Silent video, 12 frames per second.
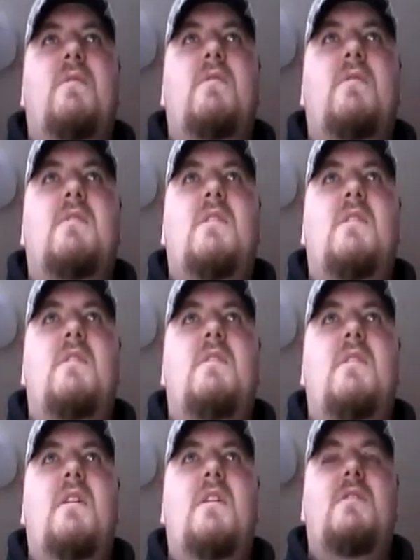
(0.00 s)

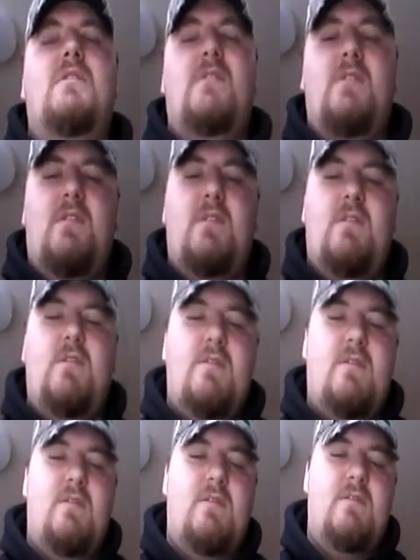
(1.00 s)
410 HC
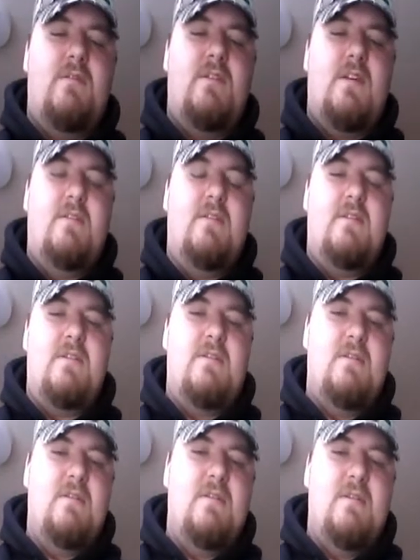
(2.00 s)

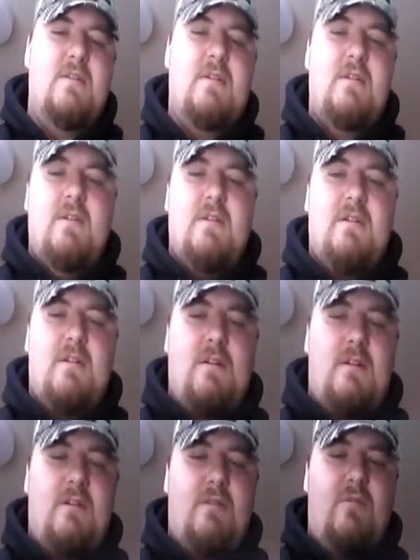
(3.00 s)
stainless,
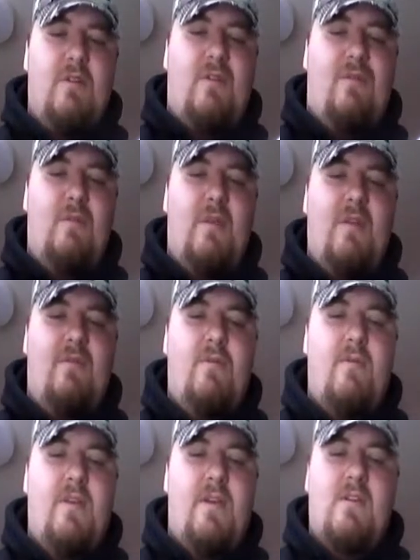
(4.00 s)
which for me,
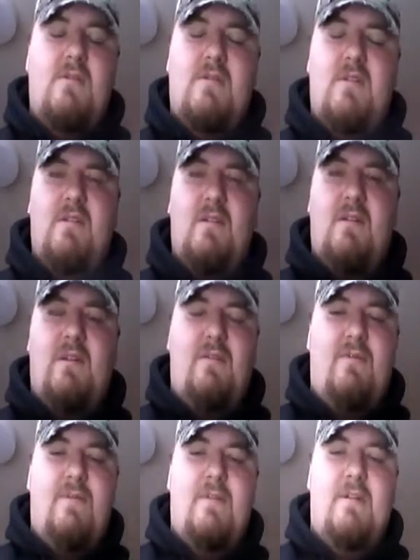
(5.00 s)
for like a utility
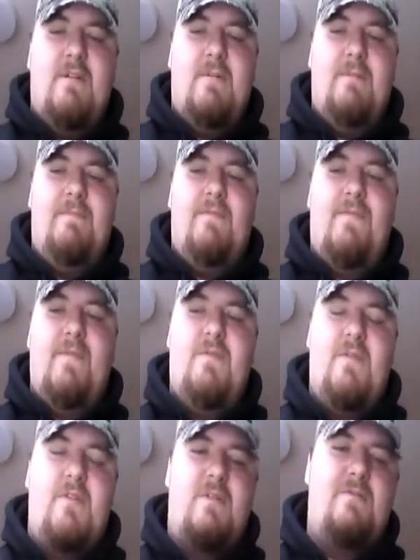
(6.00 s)
knife,
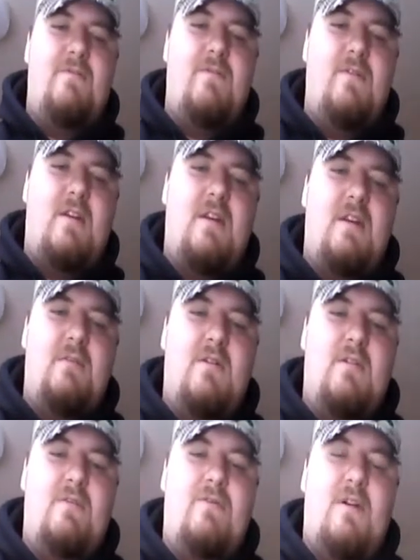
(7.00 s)
for for
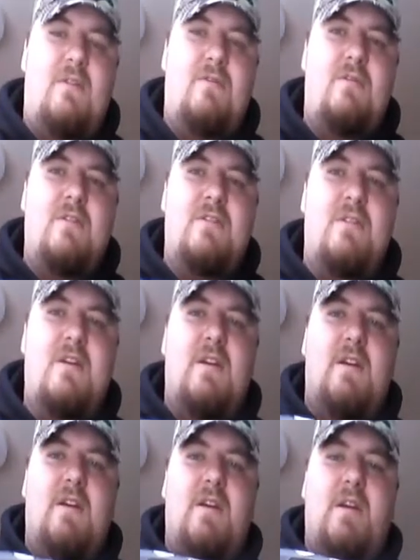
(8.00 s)
camping or for outdoors,
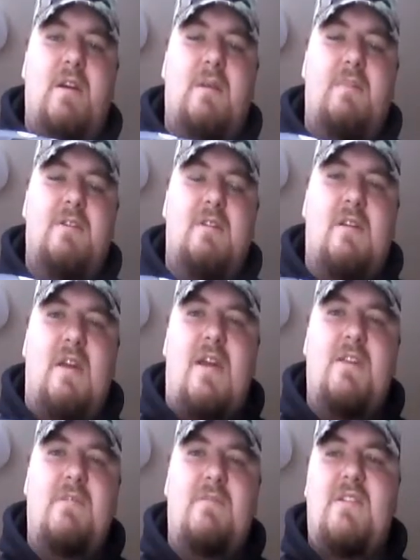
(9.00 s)
it basically
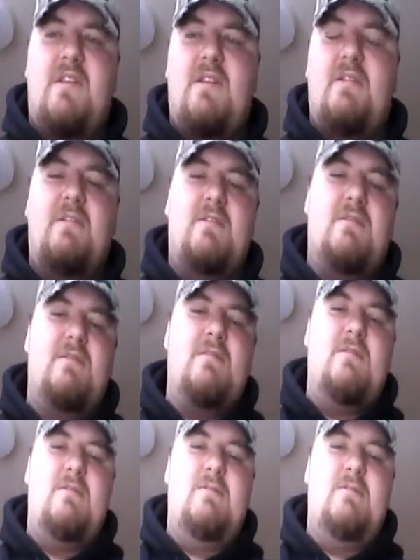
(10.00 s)
has to be stainless.